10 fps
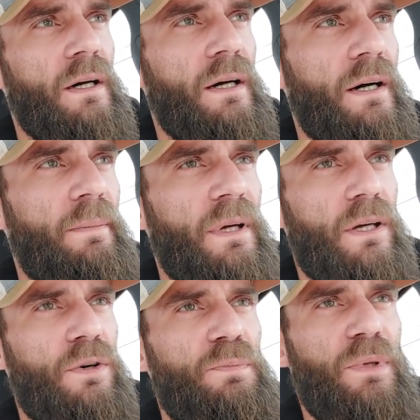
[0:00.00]
It
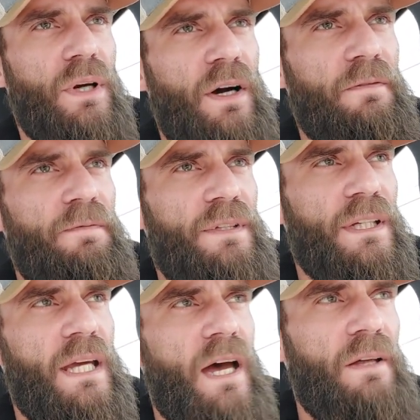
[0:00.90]
goes beyond
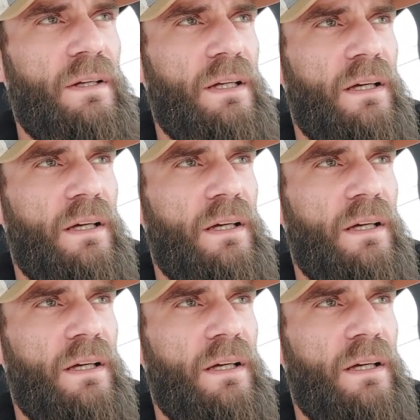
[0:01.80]
physicality.